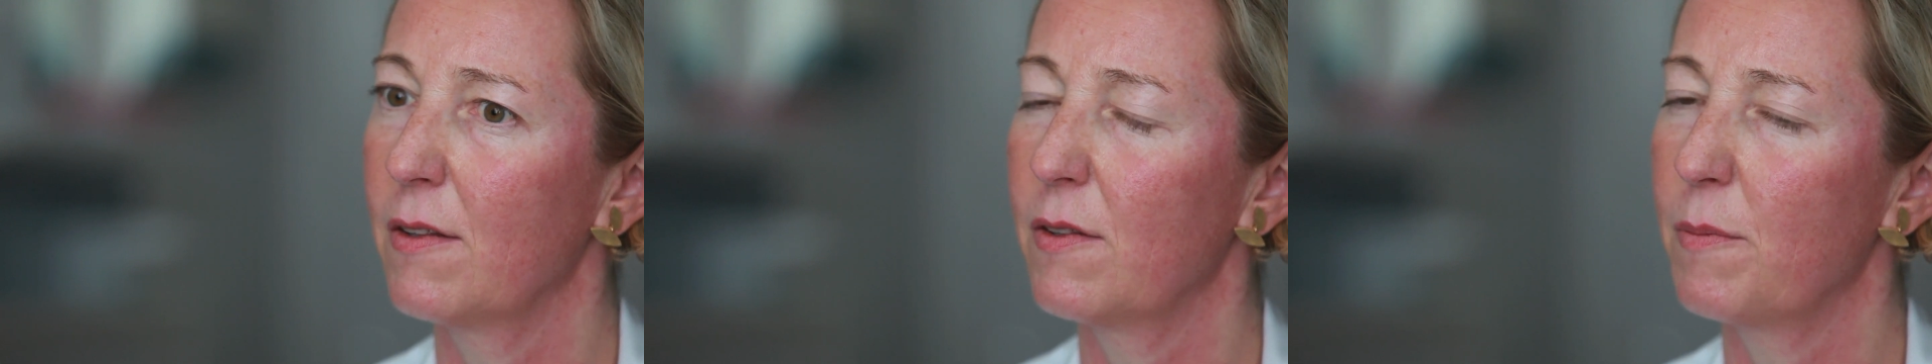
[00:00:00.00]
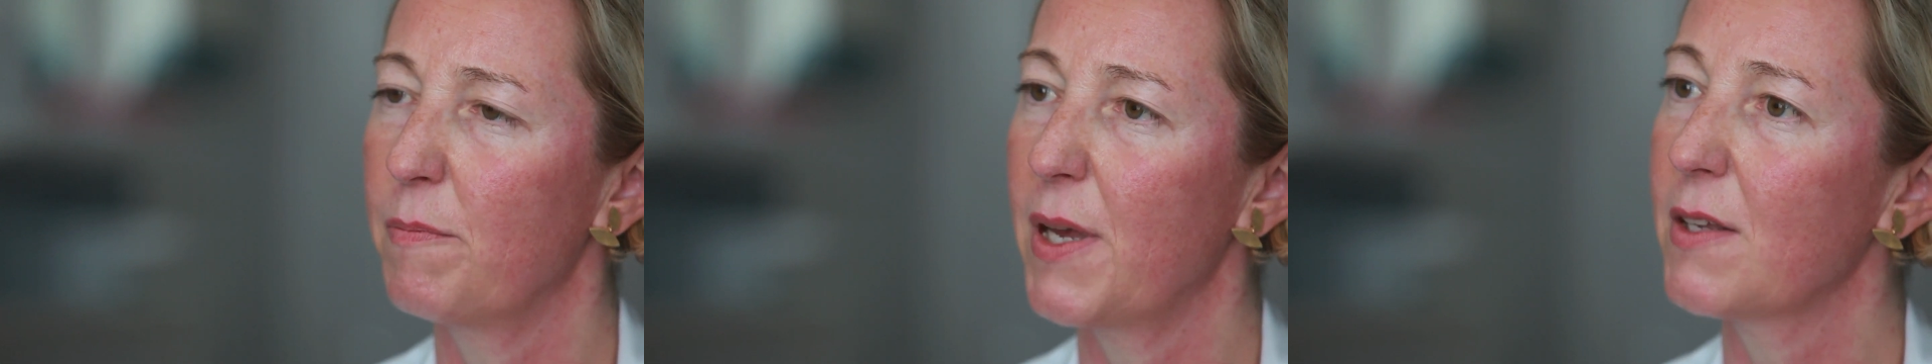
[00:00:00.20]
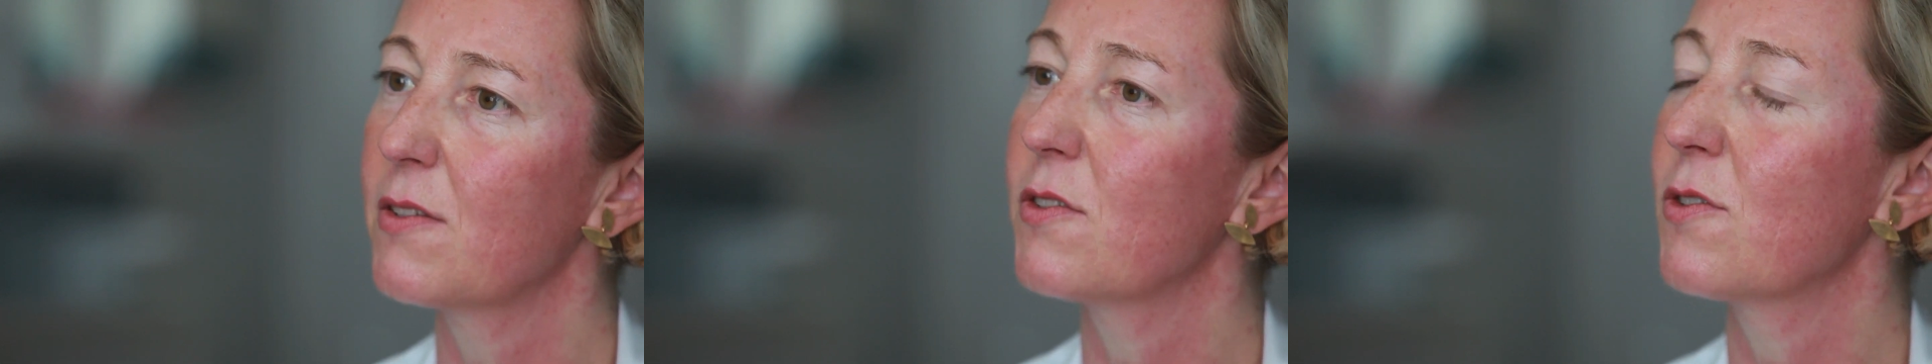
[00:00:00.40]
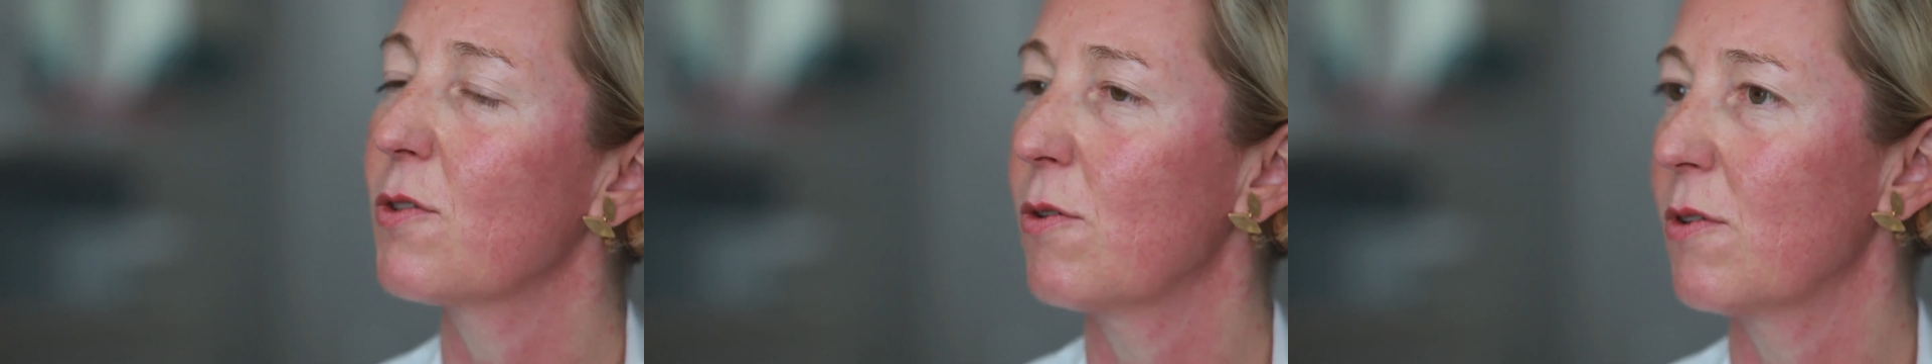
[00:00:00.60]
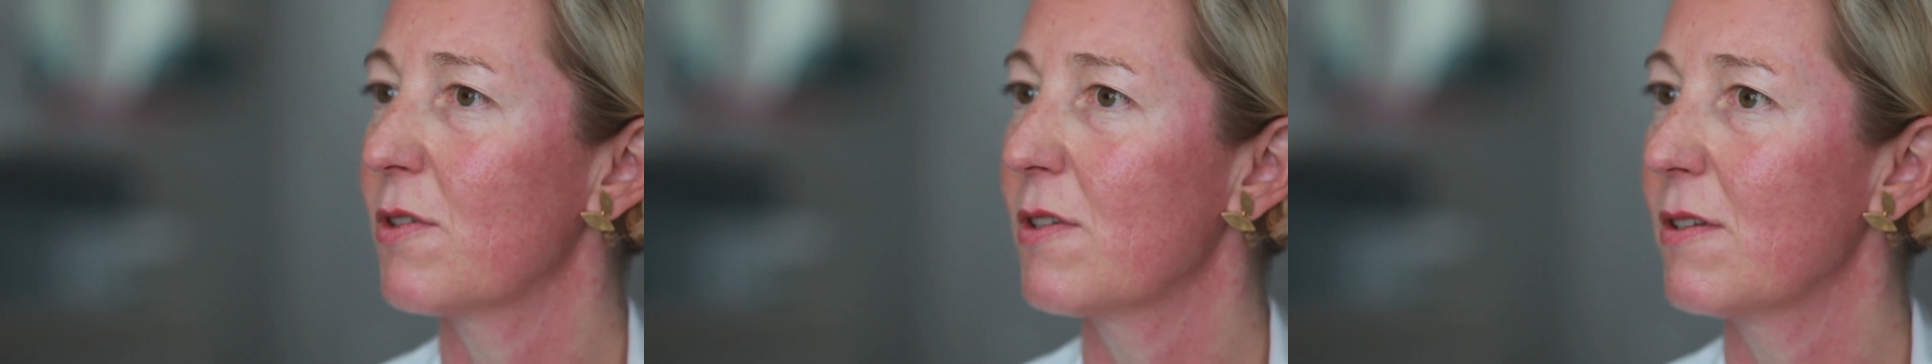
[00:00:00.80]
The best
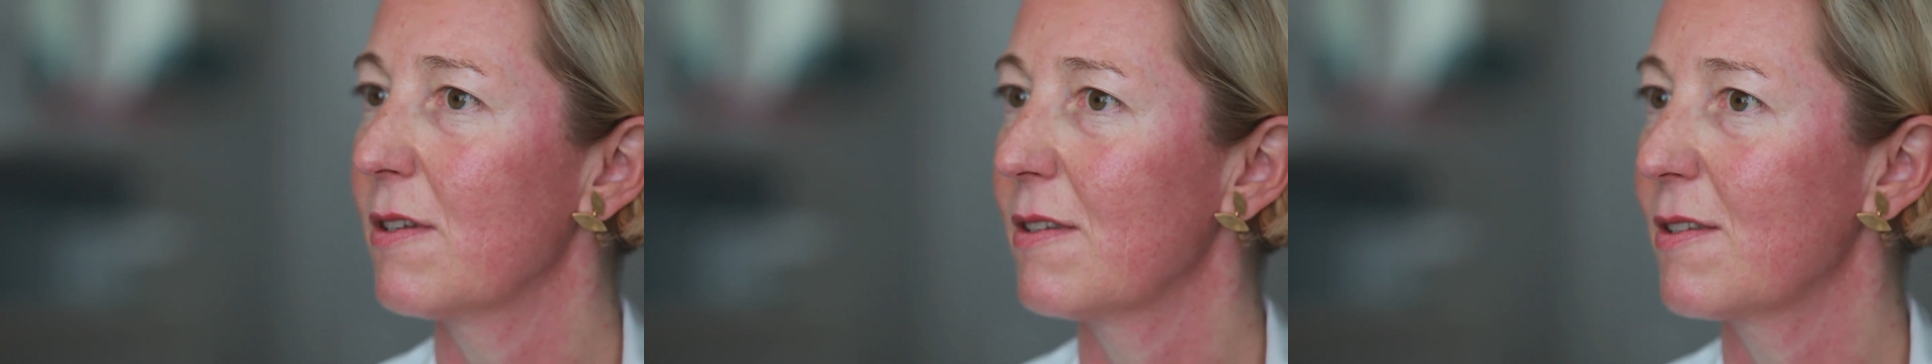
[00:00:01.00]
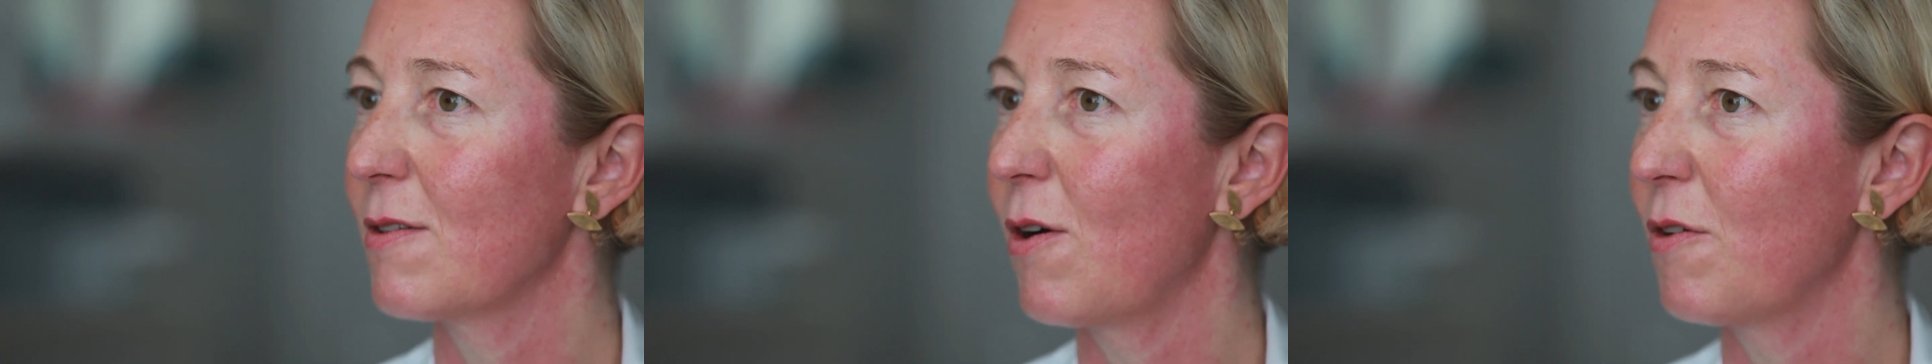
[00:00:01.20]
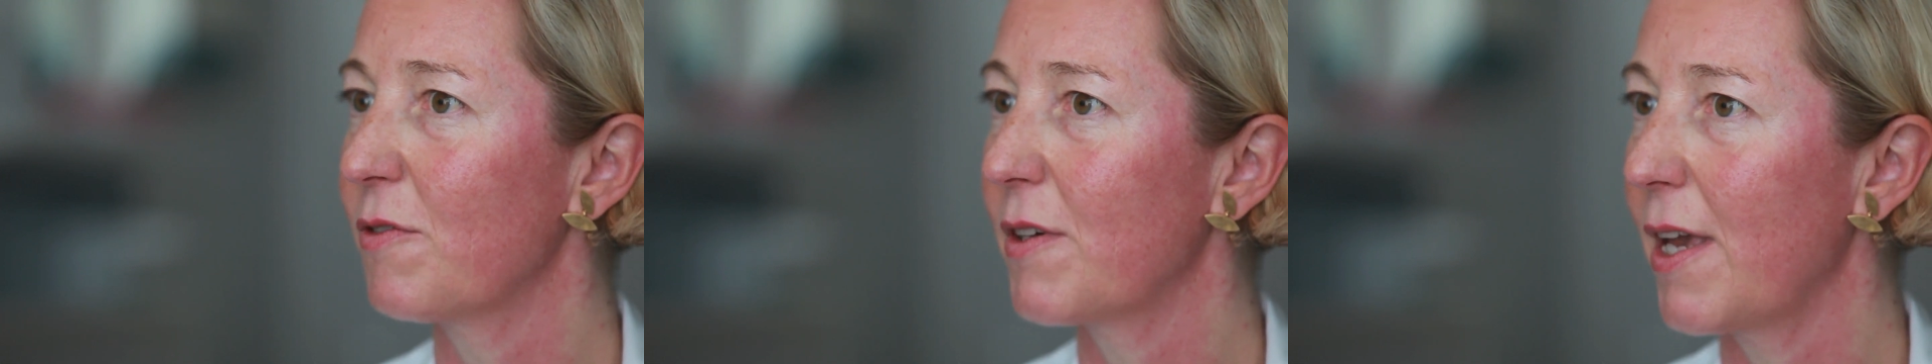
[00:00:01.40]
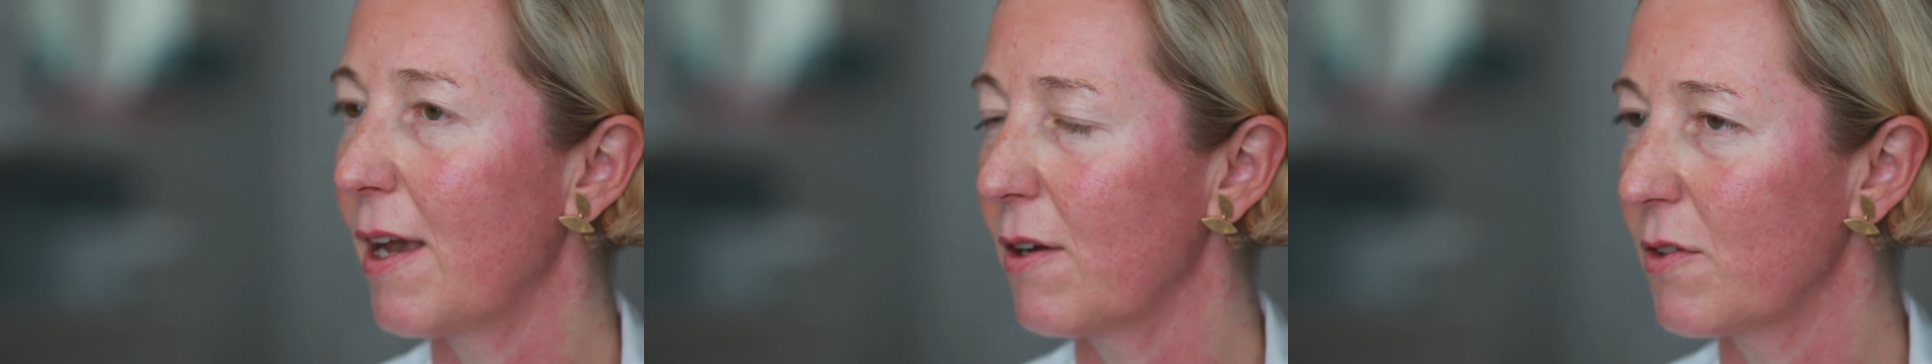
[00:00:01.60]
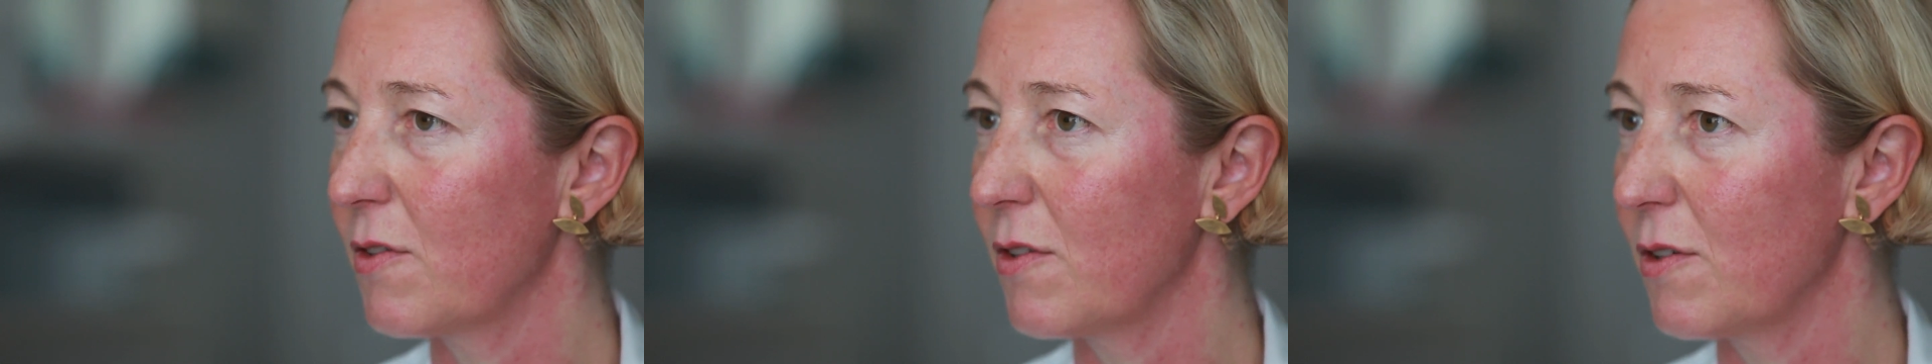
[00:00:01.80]
sources of
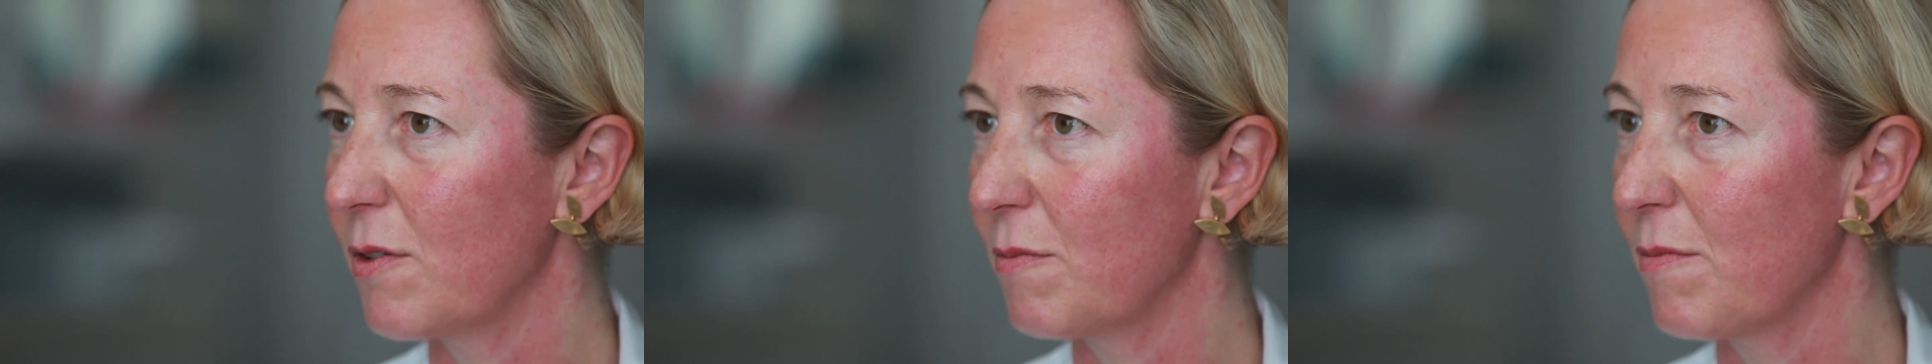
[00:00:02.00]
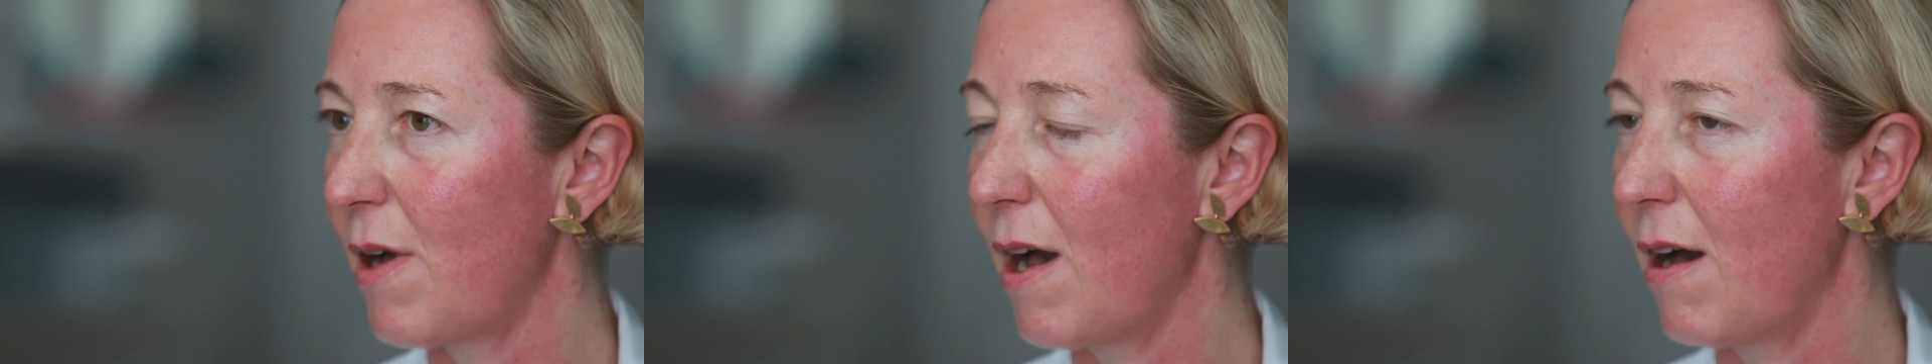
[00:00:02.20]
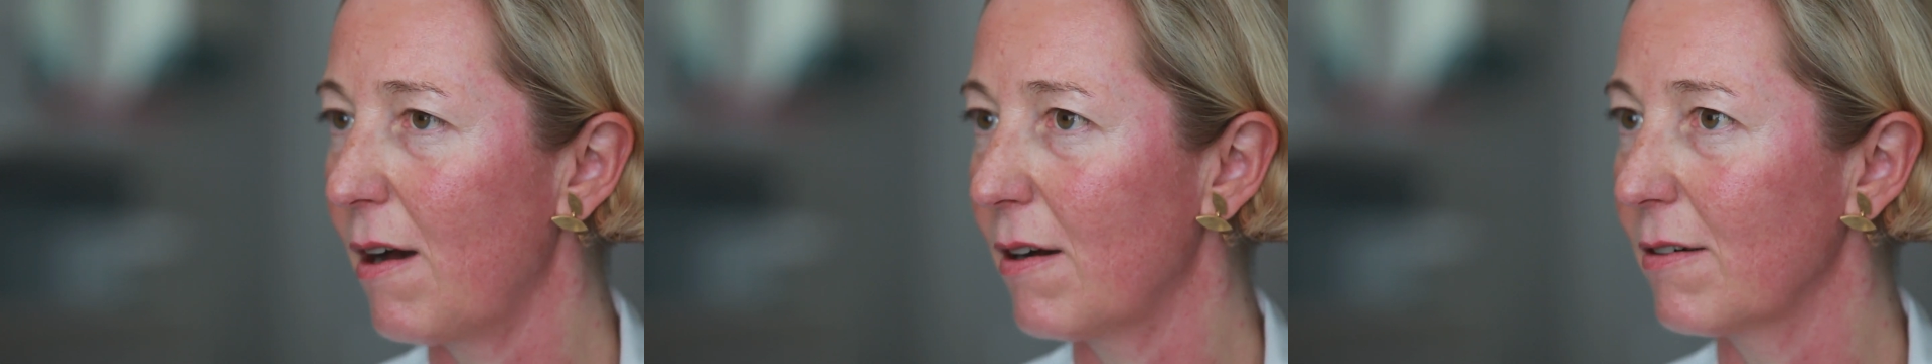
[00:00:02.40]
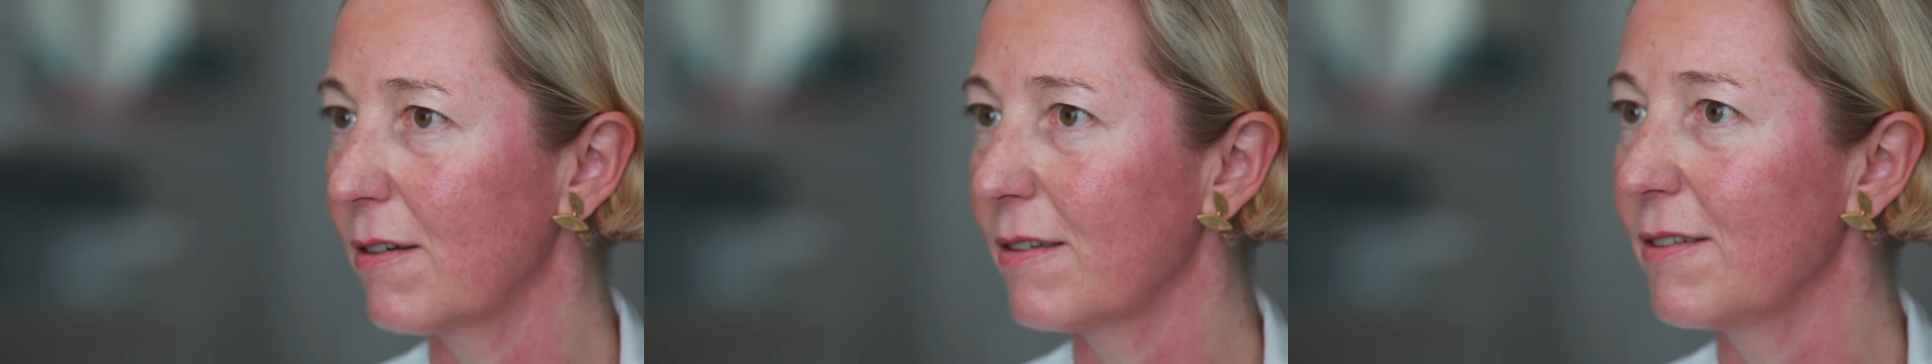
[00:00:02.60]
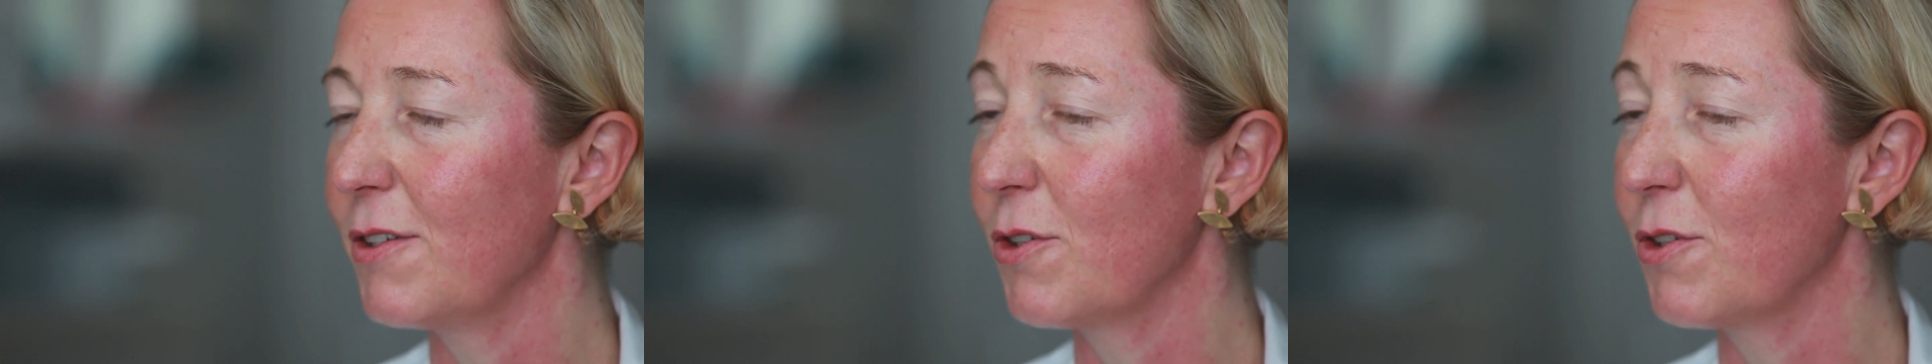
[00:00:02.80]
calcium are